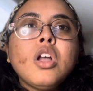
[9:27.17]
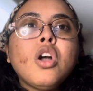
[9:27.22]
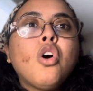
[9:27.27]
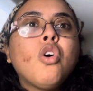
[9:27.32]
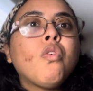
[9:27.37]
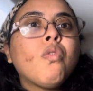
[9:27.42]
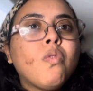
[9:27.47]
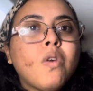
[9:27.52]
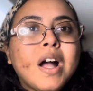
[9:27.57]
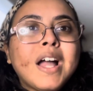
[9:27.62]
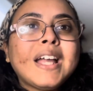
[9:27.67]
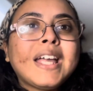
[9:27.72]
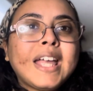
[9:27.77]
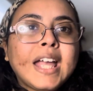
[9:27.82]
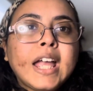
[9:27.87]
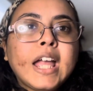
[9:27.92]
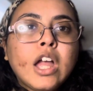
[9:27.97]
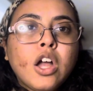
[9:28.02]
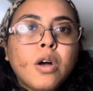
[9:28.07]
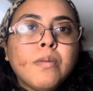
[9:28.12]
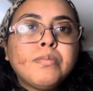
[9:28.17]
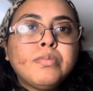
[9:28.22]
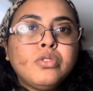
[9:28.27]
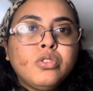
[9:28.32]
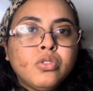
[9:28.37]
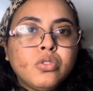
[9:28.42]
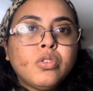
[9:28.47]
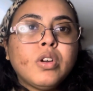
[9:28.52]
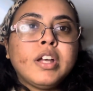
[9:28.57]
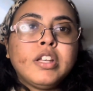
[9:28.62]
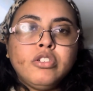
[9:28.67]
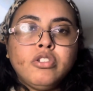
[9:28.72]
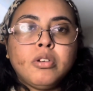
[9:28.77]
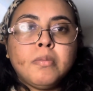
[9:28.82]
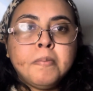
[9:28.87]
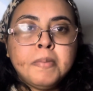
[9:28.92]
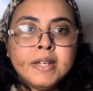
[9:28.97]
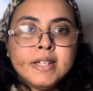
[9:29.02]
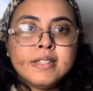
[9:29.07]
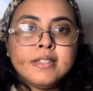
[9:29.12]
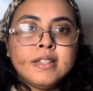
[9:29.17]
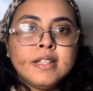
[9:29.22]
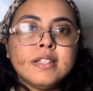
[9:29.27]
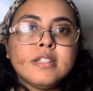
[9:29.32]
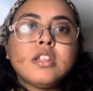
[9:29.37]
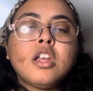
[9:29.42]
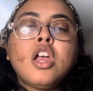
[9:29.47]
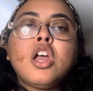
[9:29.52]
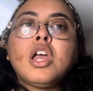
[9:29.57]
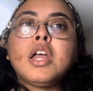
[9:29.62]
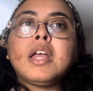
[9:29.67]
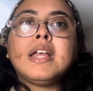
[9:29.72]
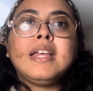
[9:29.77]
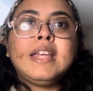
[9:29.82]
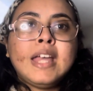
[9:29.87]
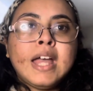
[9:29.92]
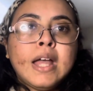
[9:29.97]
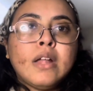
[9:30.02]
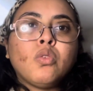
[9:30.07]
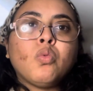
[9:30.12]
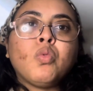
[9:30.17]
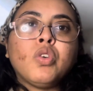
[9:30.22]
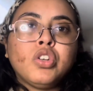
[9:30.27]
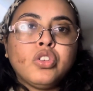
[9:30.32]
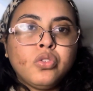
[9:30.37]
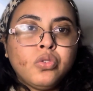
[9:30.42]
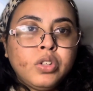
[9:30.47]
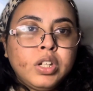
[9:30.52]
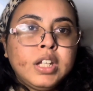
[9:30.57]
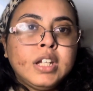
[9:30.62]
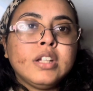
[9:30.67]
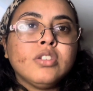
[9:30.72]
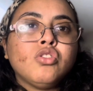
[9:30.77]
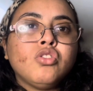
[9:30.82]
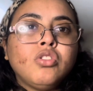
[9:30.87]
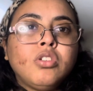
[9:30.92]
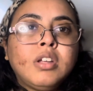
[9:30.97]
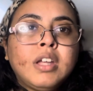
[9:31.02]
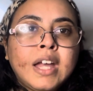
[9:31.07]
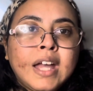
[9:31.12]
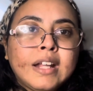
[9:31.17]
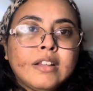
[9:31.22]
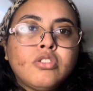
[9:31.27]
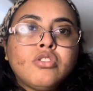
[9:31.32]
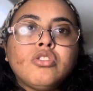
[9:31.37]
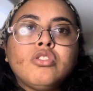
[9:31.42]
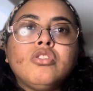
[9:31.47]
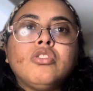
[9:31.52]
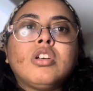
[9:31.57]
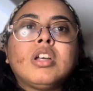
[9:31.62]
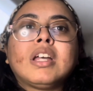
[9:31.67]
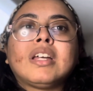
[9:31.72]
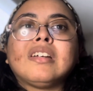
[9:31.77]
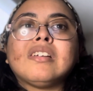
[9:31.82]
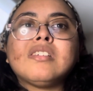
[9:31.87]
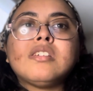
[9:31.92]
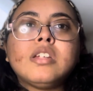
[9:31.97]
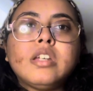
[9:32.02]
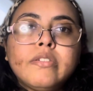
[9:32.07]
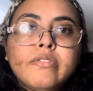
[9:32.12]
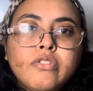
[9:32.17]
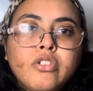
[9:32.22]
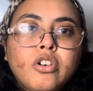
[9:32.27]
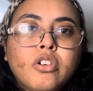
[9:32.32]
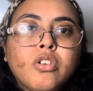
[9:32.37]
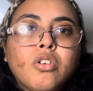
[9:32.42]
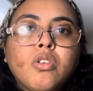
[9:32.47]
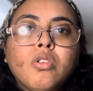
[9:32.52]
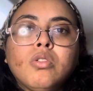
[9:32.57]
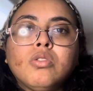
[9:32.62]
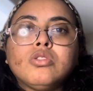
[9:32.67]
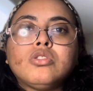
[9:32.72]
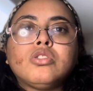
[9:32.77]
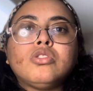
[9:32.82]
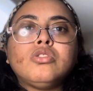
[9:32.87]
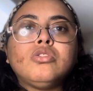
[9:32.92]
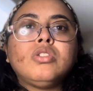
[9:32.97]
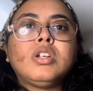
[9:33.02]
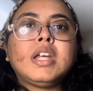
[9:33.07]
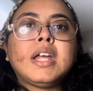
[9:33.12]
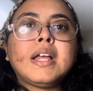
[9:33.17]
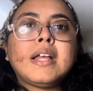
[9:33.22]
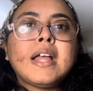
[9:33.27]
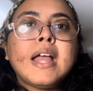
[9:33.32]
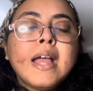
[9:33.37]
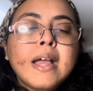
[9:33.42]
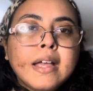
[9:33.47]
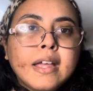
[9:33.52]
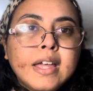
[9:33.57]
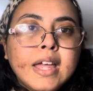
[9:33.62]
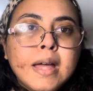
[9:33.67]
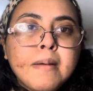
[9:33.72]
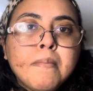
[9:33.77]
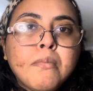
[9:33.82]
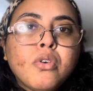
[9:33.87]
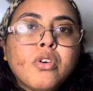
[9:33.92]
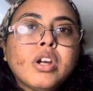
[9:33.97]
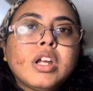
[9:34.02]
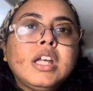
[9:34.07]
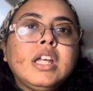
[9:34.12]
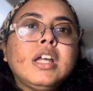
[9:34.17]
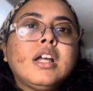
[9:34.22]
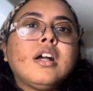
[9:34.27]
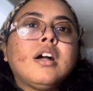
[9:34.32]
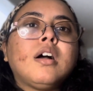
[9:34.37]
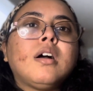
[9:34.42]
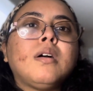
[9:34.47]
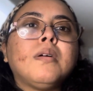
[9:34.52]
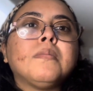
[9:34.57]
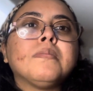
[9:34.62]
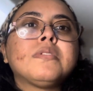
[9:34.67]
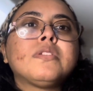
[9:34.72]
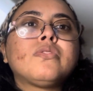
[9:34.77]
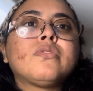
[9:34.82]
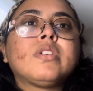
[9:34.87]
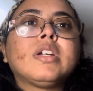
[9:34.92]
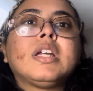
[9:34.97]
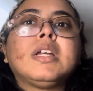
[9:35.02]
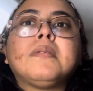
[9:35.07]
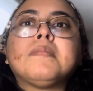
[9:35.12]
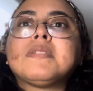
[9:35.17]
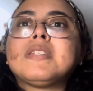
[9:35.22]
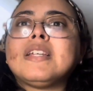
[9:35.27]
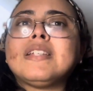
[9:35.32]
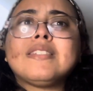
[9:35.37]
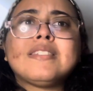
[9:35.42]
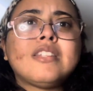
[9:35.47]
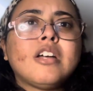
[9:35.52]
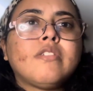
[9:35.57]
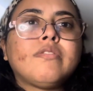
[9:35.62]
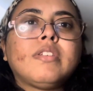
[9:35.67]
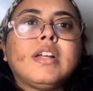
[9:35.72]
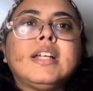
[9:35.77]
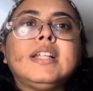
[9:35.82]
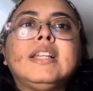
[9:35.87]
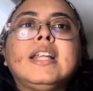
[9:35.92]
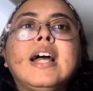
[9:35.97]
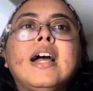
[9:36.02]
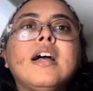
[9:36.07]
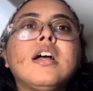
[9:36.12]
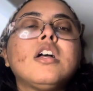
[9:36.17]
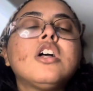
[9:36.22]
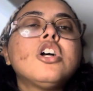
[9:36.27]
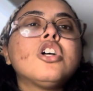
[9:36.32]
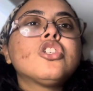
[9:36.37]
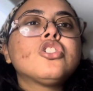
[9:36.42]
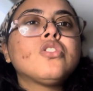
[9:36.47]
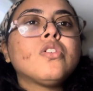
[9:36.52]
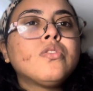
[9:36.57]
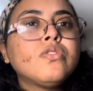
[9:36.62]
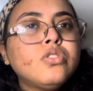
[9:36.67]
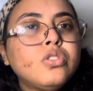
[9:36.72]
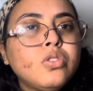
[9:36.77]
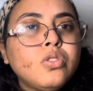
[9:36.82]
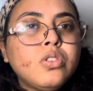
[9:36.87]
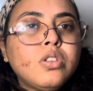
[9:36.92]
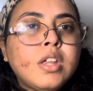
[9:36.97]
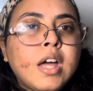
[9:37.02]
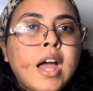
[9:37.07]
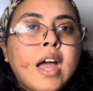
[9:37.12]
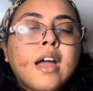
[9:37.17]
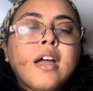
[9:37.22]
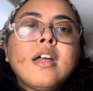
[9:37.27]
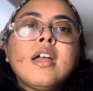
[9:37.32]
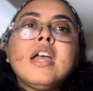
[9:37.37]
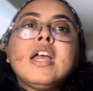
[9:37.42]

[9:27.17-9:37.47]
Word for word: on what can help you and your business get where you needed to get so you can achieve your goals, so you can get more income streams and stuff like that. So do that.